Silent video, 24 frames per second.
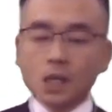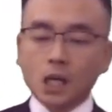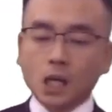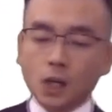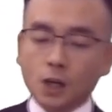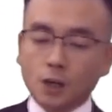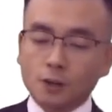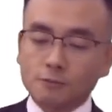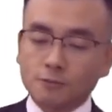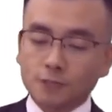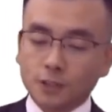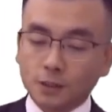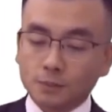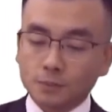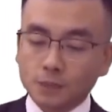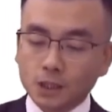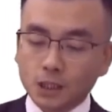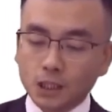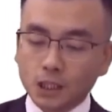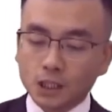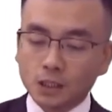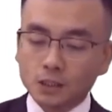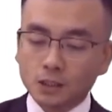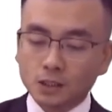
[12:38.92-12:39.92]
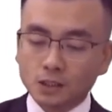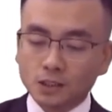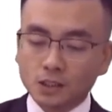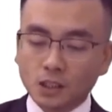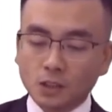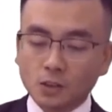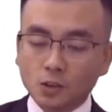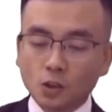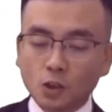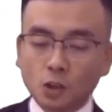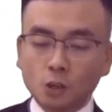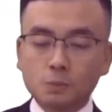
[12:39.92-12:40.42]
However, in the
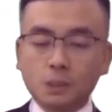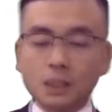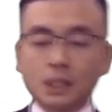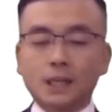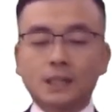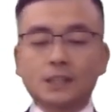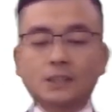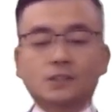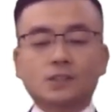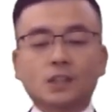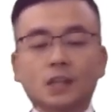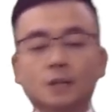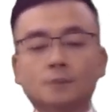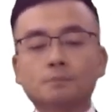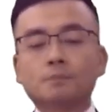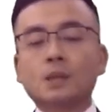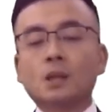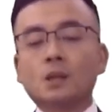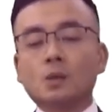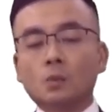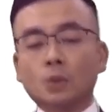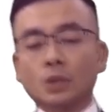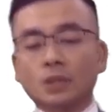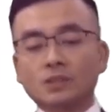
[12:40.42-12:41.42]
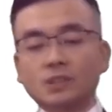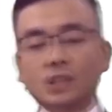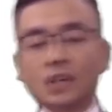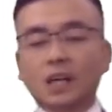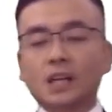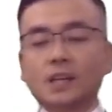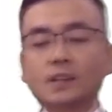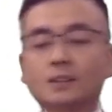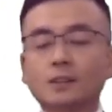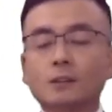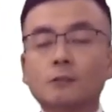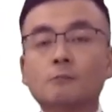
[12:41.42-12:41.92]
denominator, we
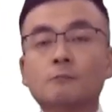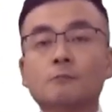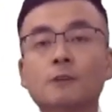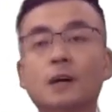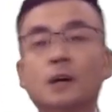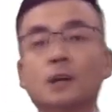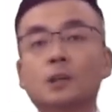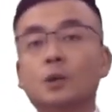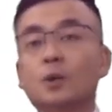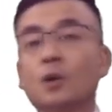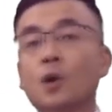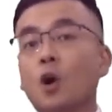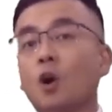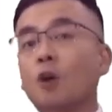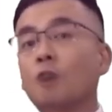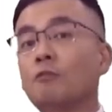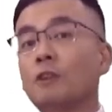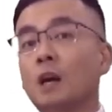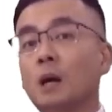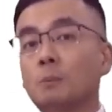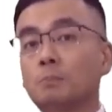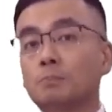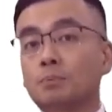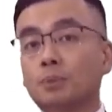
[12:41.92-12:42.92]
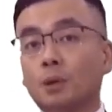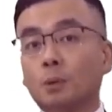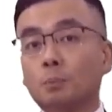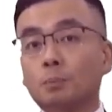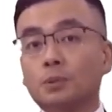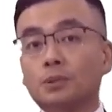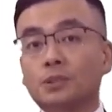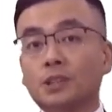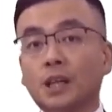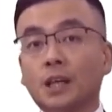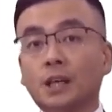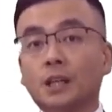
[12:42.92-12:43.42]
take the value of our
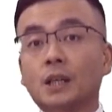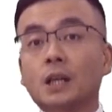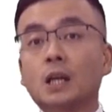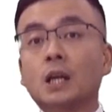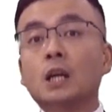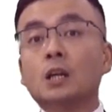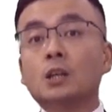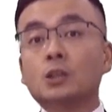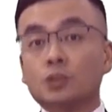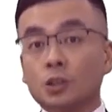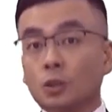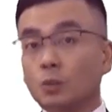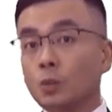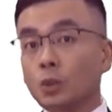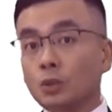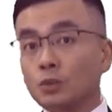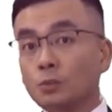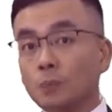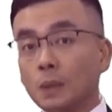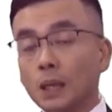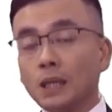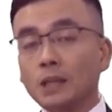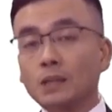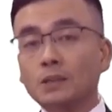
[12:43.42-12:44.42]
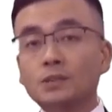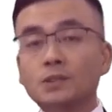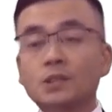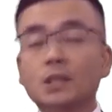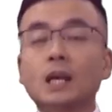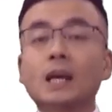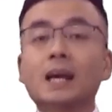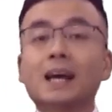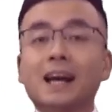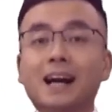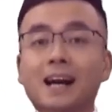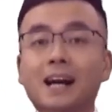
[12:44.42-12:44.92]
property. So which means
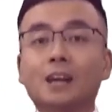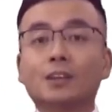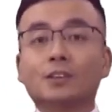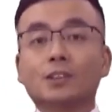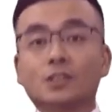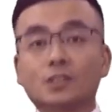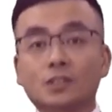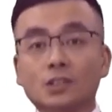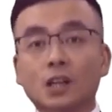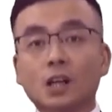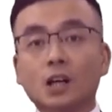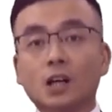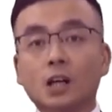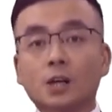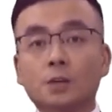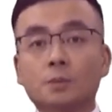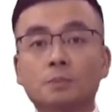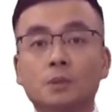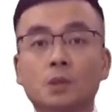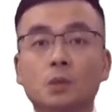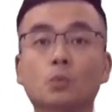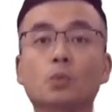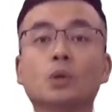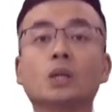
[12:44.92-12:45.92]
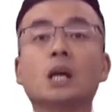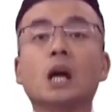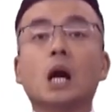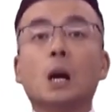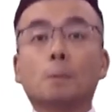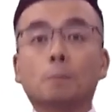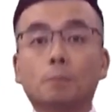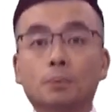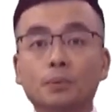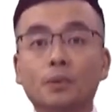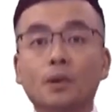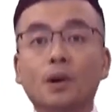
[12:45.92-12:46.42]
at the time that we
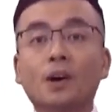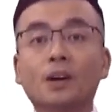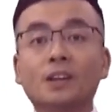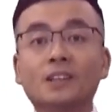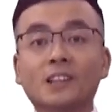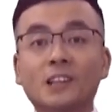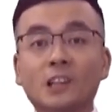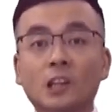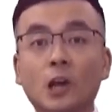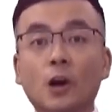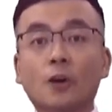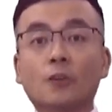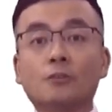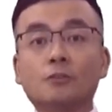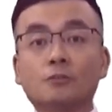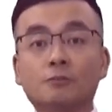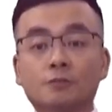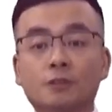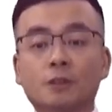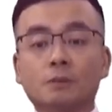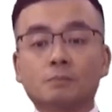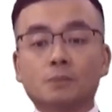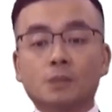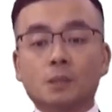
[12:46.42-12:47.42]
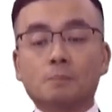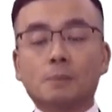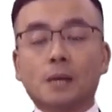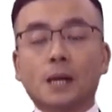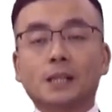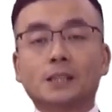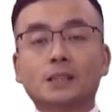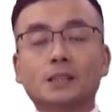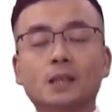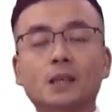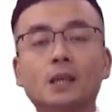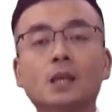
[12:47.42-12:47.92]
apply the loan from the
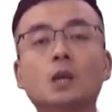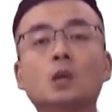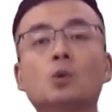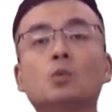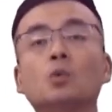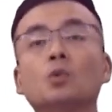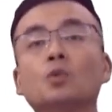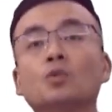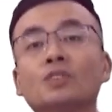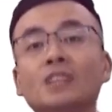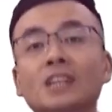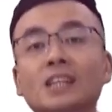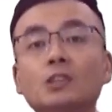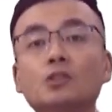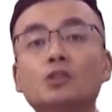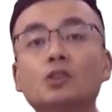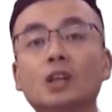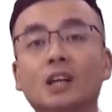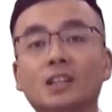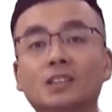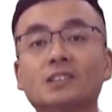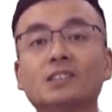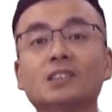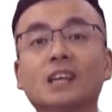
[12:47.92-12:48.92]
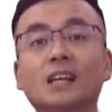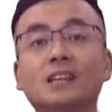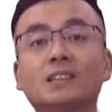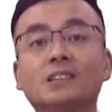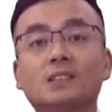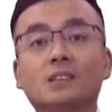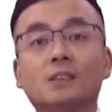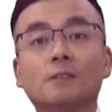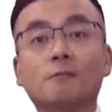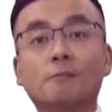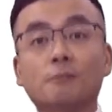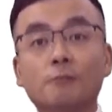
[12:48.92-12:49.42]
bank, we'll need to assess
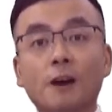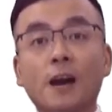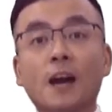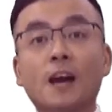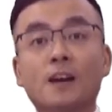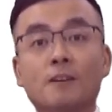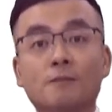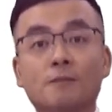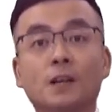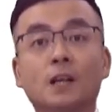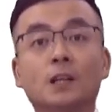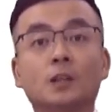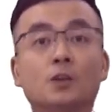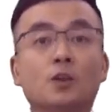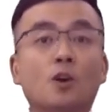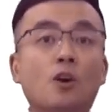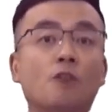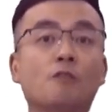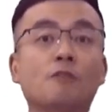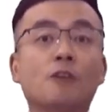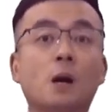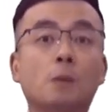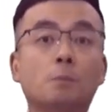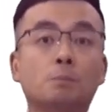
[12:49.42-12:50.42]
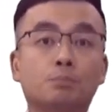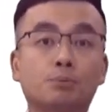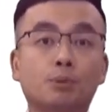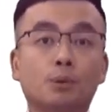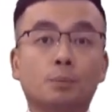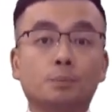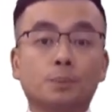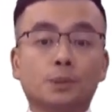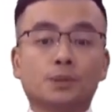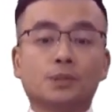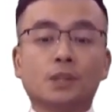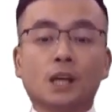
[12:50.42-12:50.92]
the fair value of our
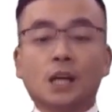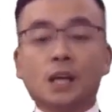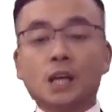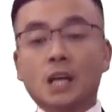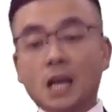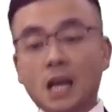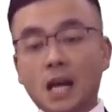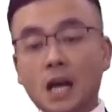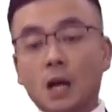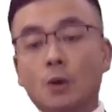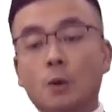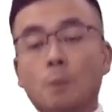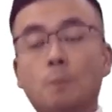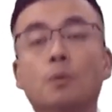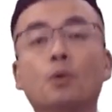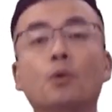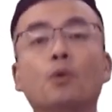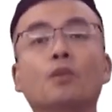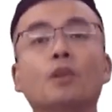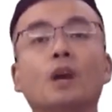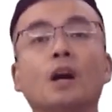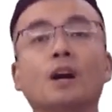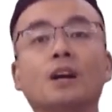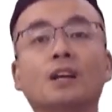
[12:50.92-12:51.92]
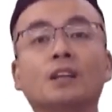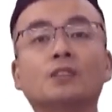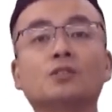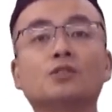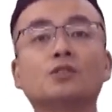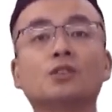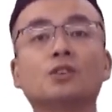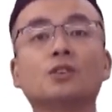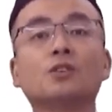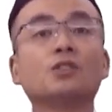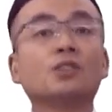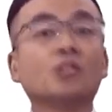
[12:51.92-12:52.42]
property, and we put that
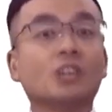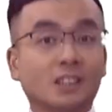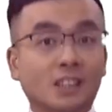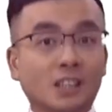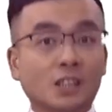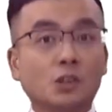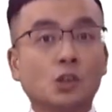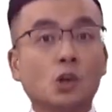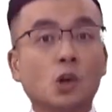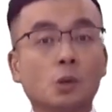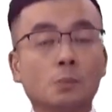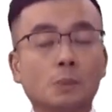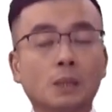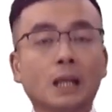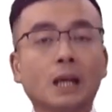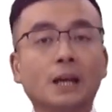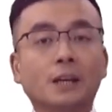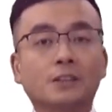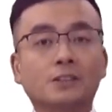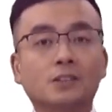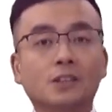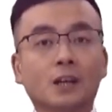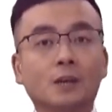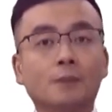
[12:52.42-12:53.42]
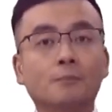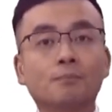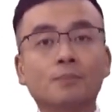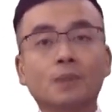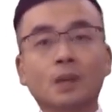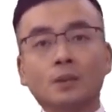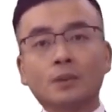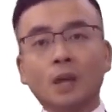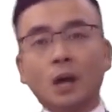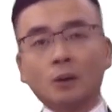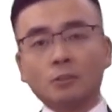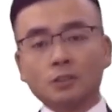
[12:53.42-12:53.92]
into the denominator.
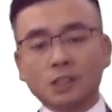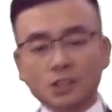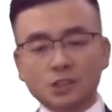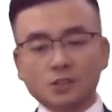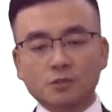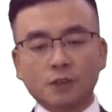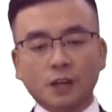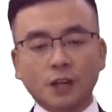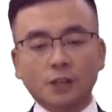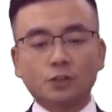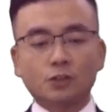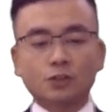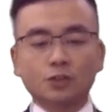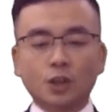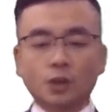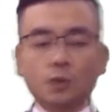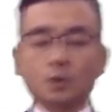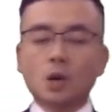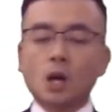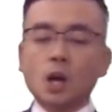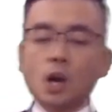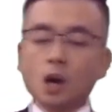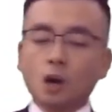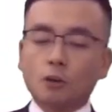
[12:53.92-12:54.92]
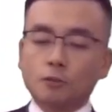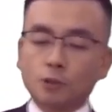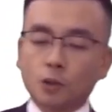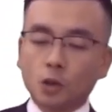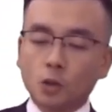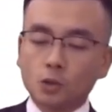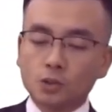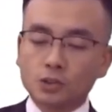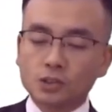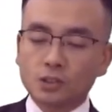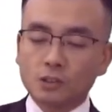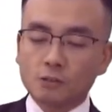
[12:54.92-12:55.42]
Now, this ratio, of
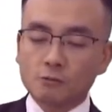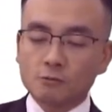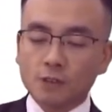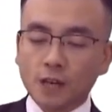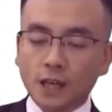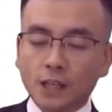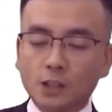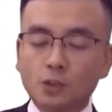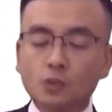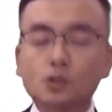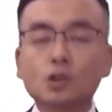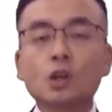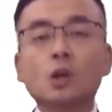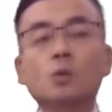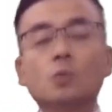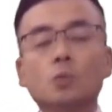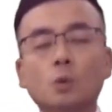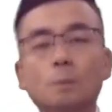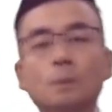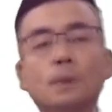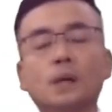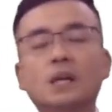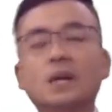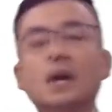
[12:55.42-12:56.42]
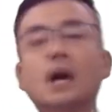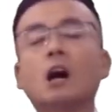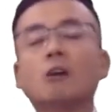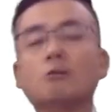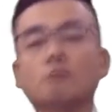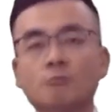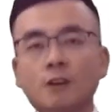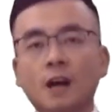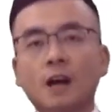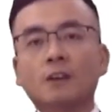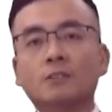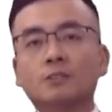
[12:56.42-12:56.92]
course, the range will be
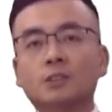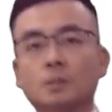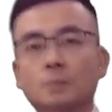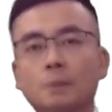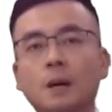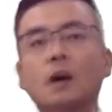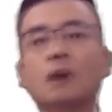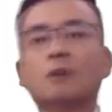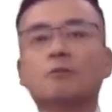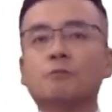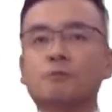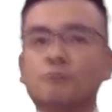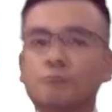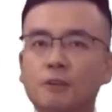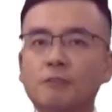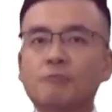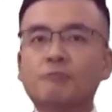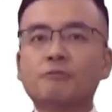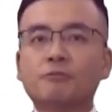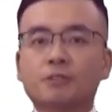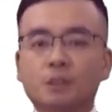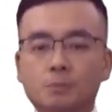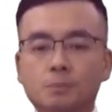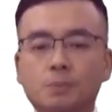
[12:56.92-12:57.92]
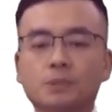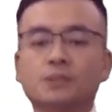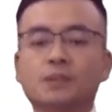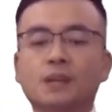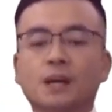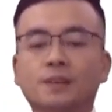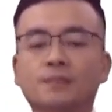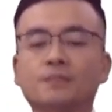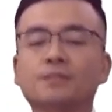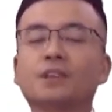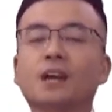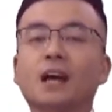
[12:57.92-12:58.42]
around about
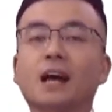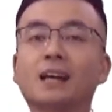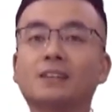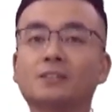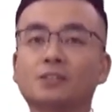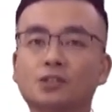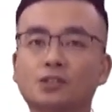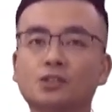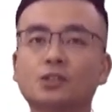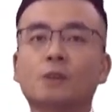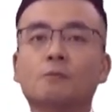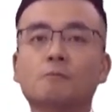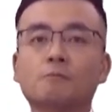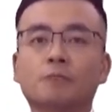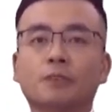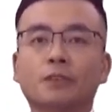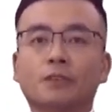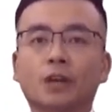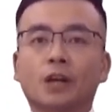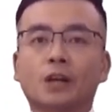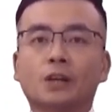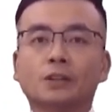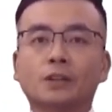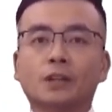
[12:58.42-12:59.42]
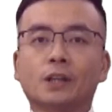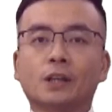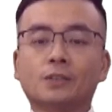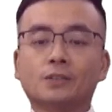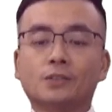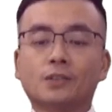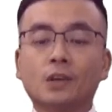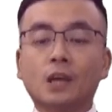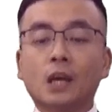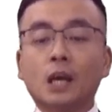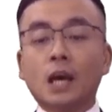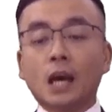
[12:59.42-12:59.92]
50% and something like
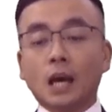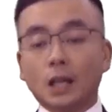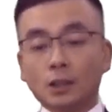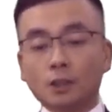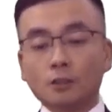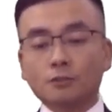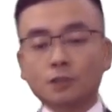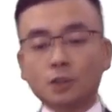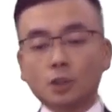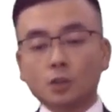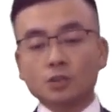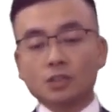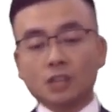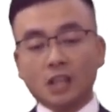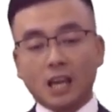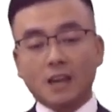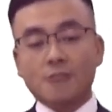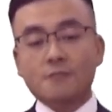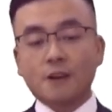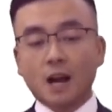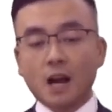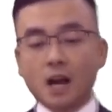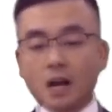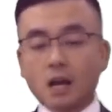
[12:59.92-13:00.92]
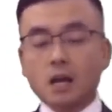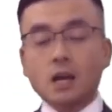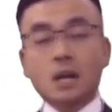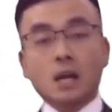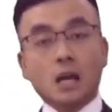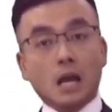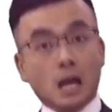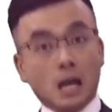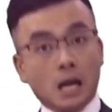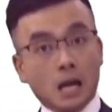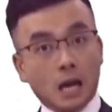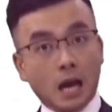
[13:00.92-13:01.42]
that. And of course, if
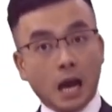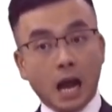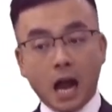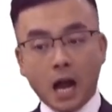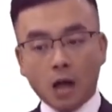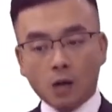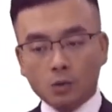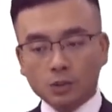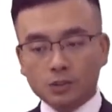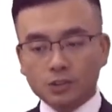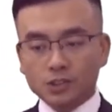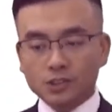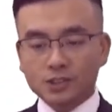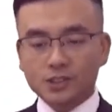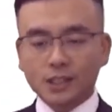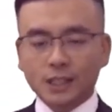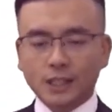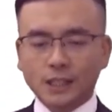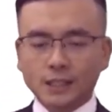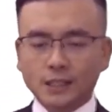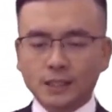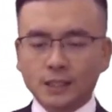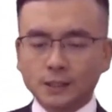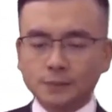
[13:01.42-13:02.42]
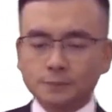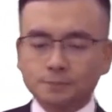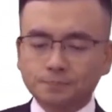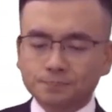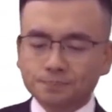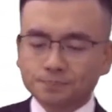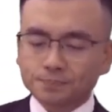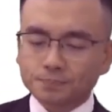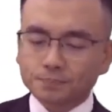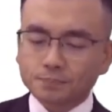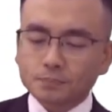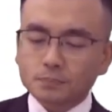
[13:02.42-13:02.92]
I were to say that
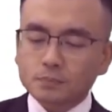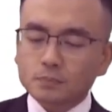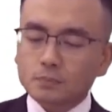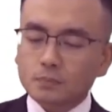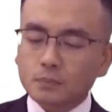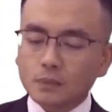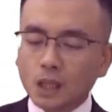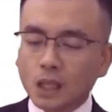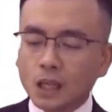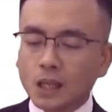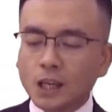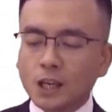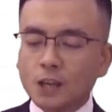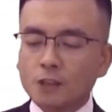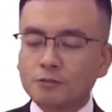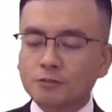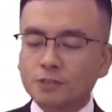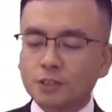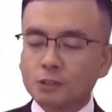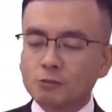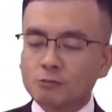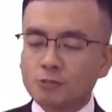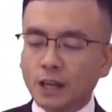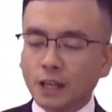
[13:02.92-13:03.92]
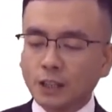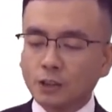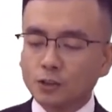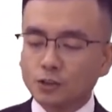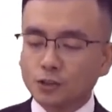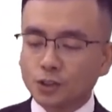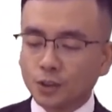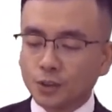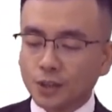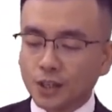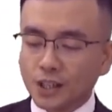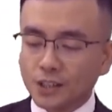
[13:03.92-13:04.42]
if the
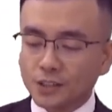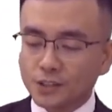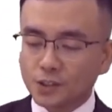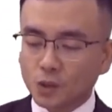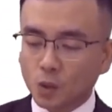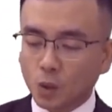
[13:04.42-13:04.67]
ratio is